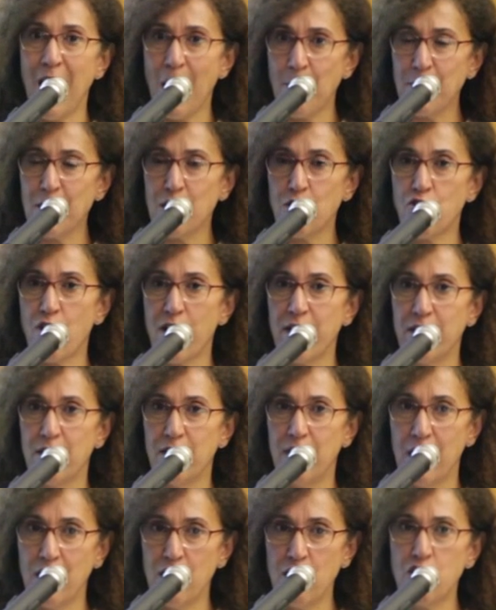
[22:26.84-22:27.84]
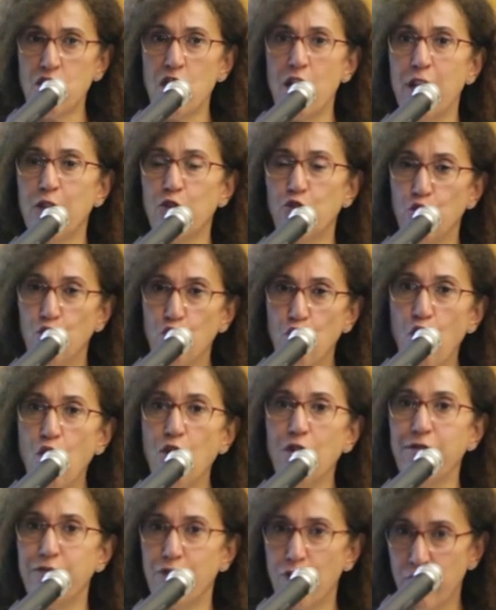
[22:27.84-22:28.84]
demonstrated initially to
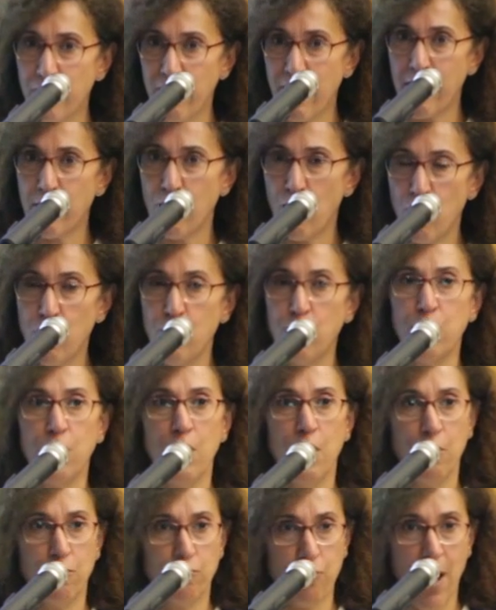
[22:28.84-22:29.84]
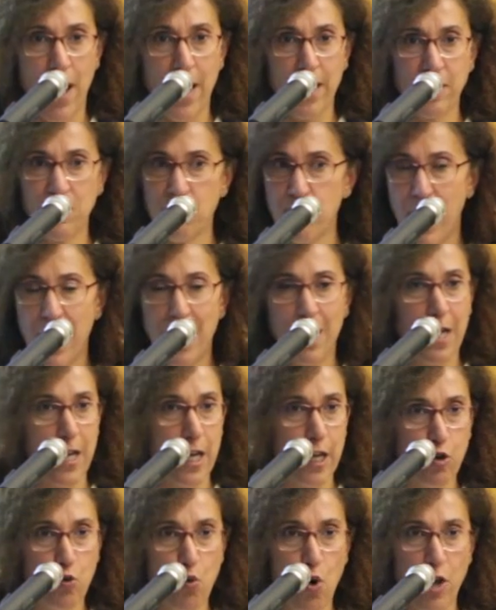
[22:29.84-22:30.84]
call for their own rights, mainly
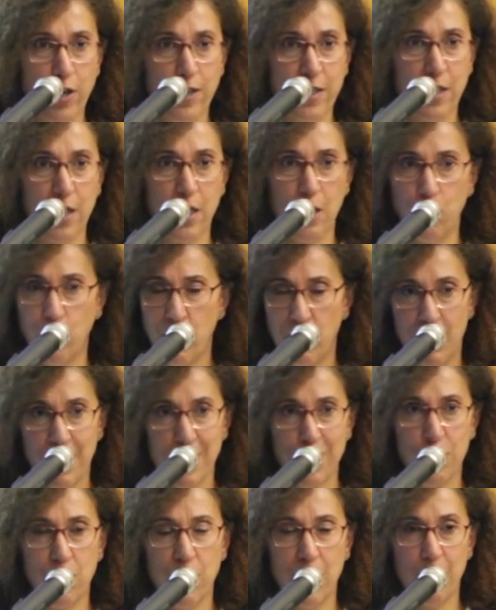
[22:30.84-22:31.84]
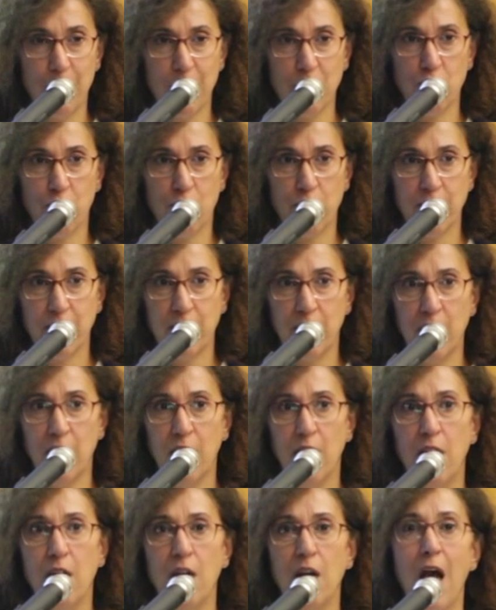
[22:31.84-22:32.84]
equality with the Sunni majority,
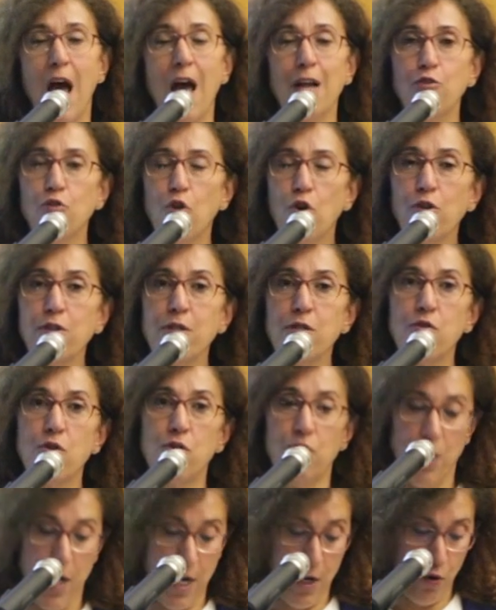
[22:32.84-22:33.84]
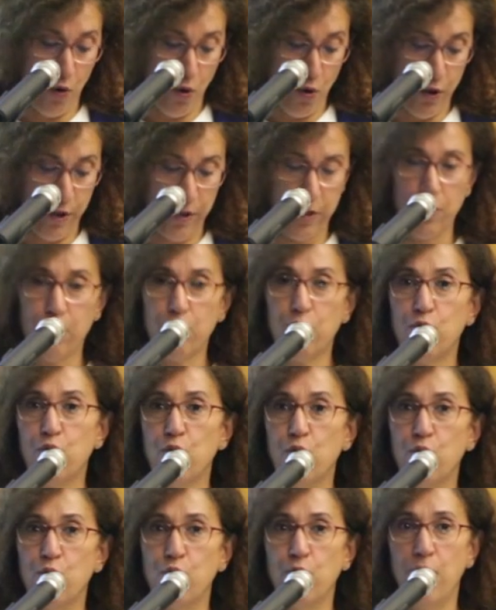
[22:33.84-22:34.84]
and also in order
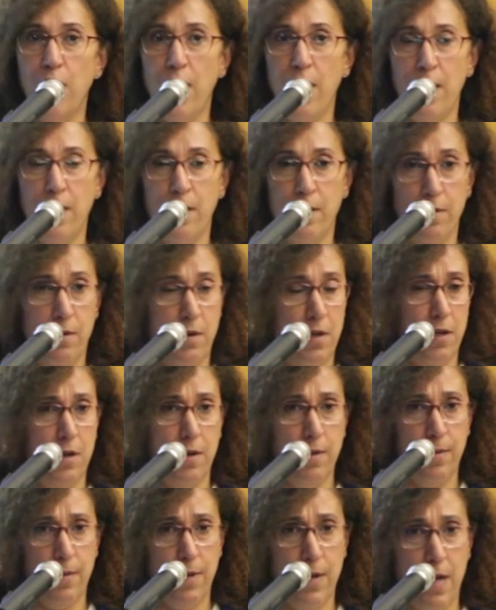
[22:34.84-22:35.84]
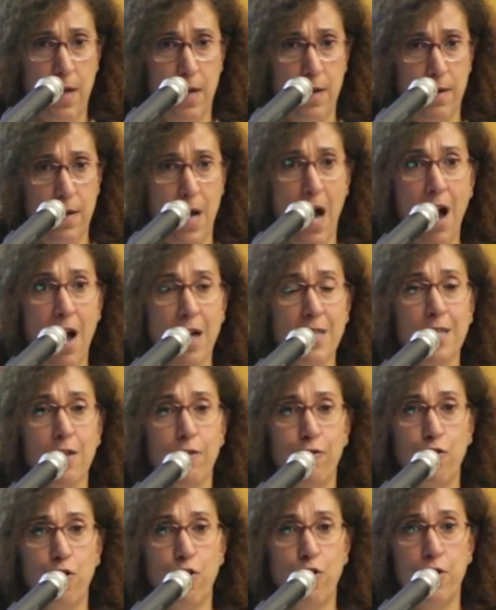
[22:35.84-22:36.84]
to uh, ask
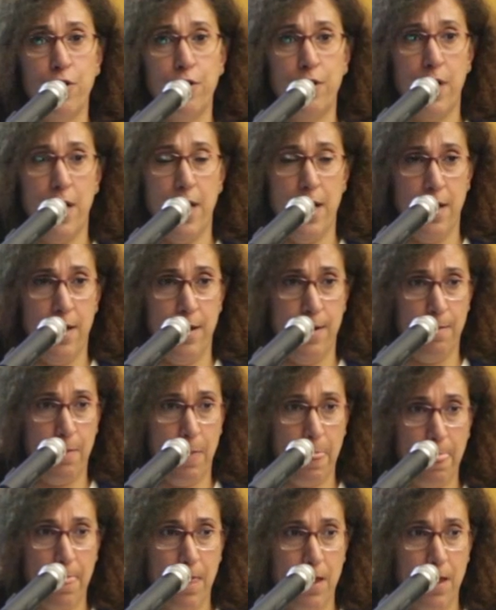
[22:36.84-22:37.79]
for um,